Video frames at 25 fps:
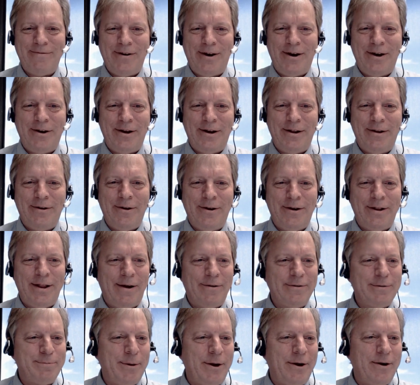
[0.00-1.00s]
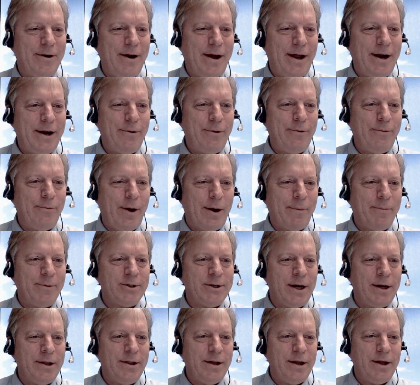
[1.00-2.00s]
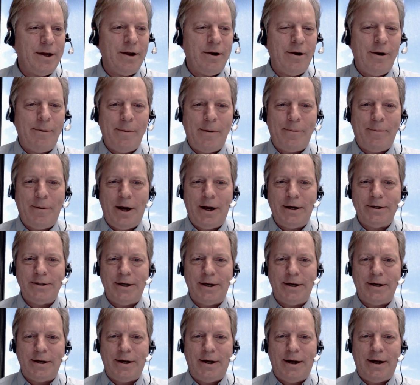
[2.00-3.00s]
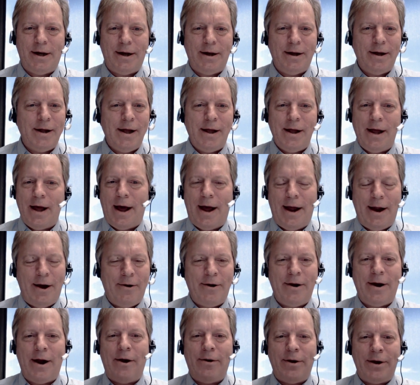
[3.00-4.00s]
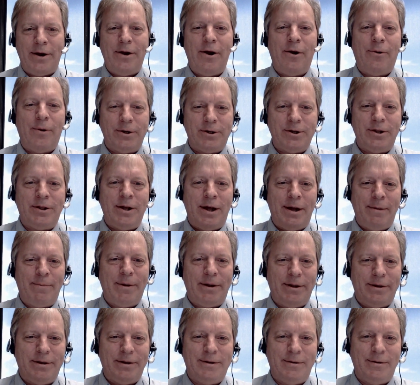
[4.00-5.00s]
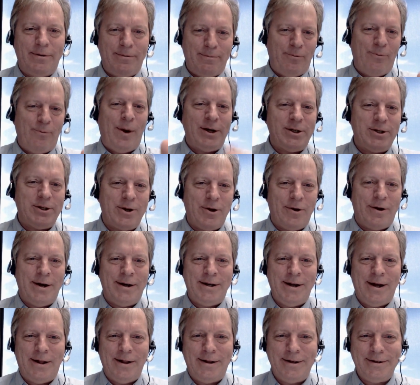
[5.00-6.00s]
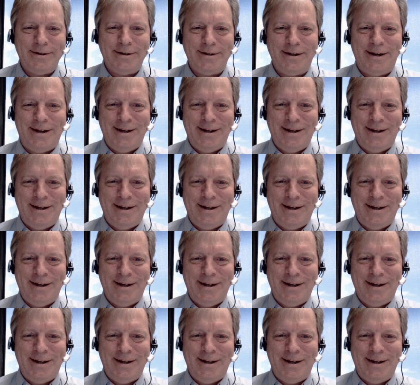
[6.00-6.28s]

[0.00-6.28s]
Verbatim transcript: Very good. Good. That was Peter Hoddie representing the Kinoma Project. Uh, Aaron, I already know what you think, but why don't you go ahead and tell us?